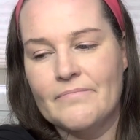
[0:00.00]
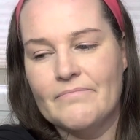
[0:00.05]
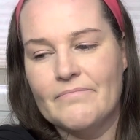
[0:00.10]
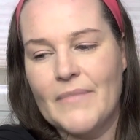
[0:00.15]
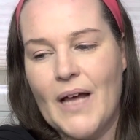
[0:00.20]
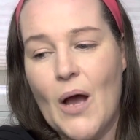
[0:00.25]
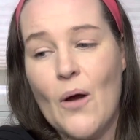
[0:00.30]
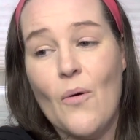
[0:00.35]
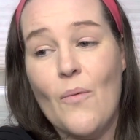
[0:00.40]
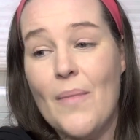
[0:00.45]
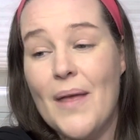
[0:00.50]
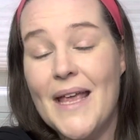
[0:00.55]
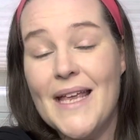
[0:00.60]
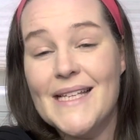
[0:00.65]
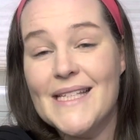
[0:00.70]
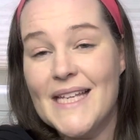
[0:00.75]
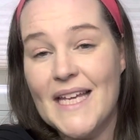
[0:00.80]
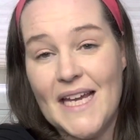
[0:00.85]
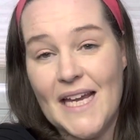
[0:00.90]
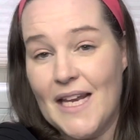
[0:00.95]
how
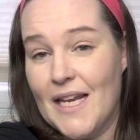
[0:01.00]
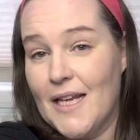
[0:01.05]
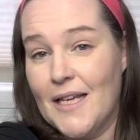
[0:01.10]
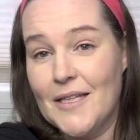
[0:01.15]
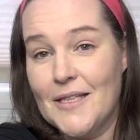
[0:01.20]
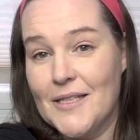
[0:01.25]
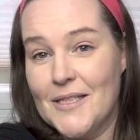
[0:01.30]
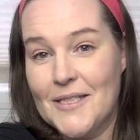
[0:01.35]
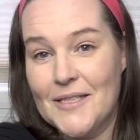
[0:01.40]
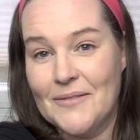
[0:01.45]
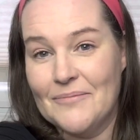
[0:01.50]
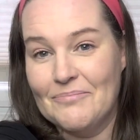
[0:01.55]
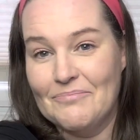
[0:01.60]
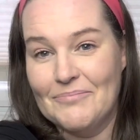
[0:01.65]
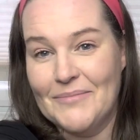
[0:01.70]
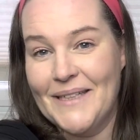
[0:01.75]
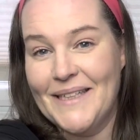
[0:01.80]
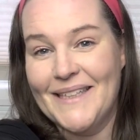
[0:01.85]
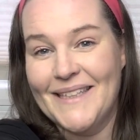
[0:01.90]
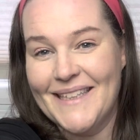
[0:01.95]
amazing it is
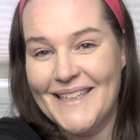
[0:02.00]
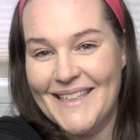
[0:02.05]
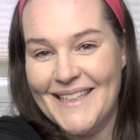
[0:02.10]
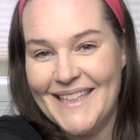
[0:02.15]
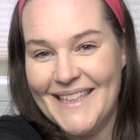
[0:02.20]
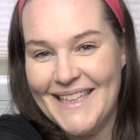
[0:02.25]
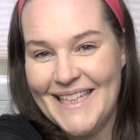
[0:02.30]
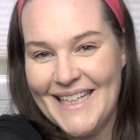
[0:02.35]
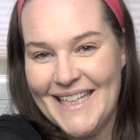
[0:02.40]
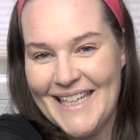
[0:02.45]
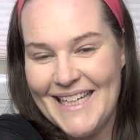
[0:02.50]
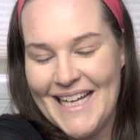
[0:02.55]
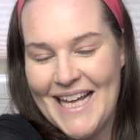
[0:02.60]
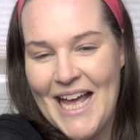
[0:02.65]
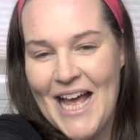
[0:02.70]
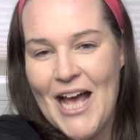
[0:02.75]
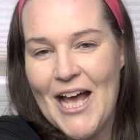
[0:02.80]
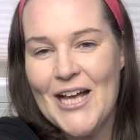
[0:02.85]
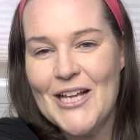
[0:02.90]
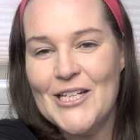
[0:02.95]

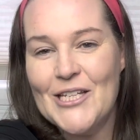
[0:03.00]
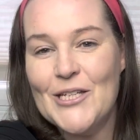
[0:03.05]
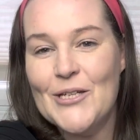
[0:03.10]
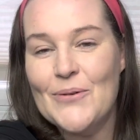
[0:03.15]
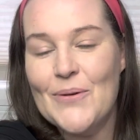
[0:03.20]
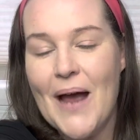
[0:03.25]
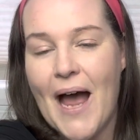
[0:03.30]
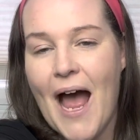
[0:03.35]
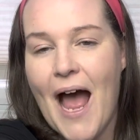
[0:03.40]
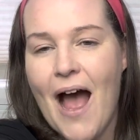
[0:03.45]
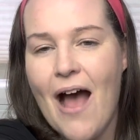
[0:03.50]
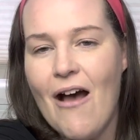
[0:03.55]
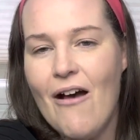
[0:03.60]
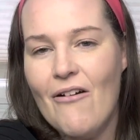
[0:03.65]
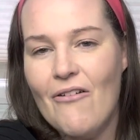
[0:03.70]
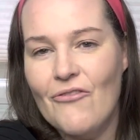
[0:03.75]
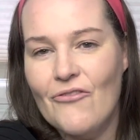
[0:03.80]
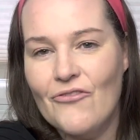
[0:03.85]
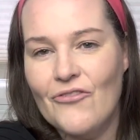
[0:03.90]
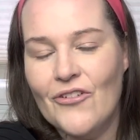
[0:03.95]
to
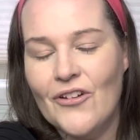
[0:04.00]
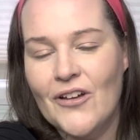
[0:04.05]
have